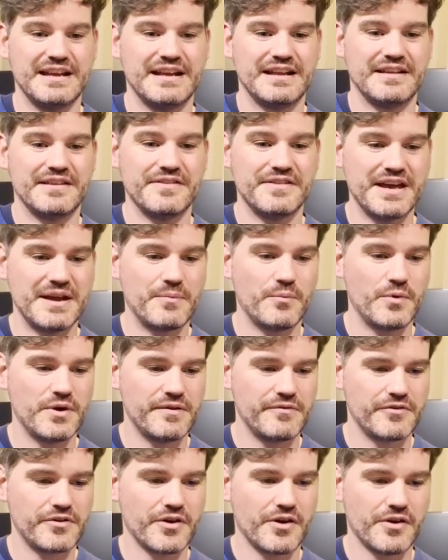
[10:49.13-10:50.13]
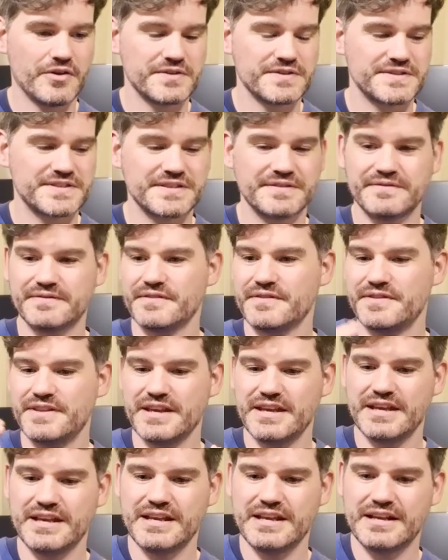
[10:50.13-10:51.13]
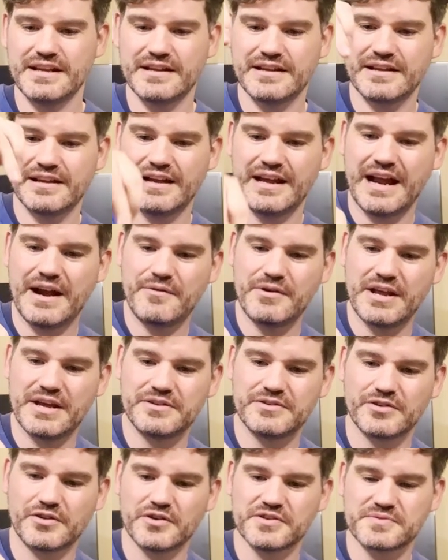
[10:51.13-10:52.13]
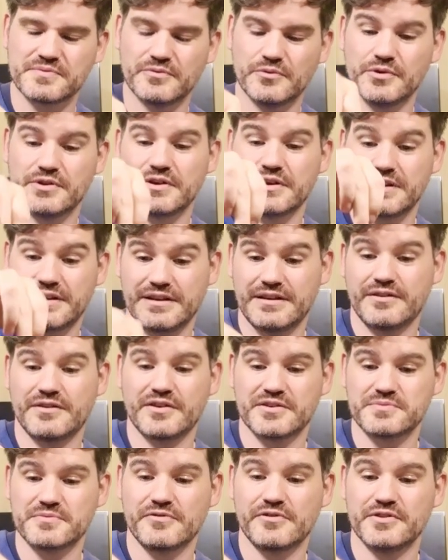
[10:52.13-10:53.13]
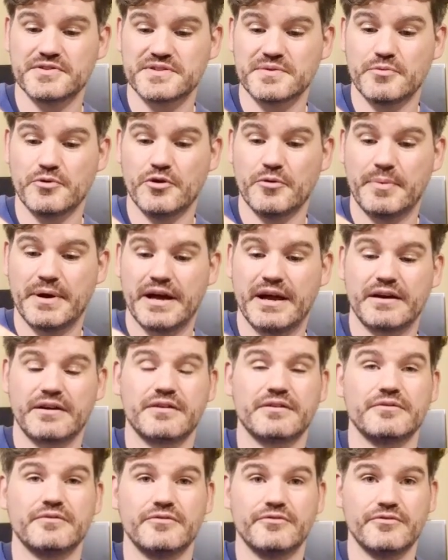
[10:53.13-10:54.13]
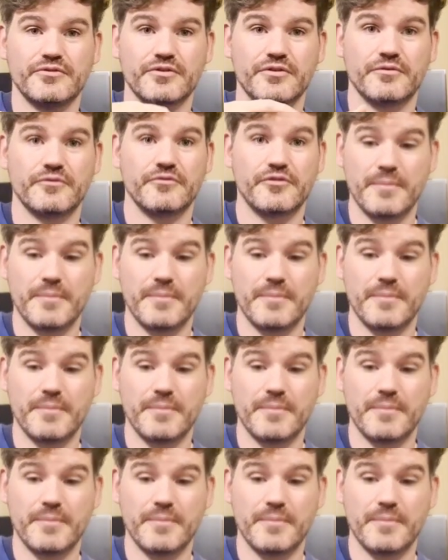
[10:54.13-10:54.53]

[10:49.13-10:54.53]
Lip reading: Then we've got the Ariadne the Cosmoflot support pack from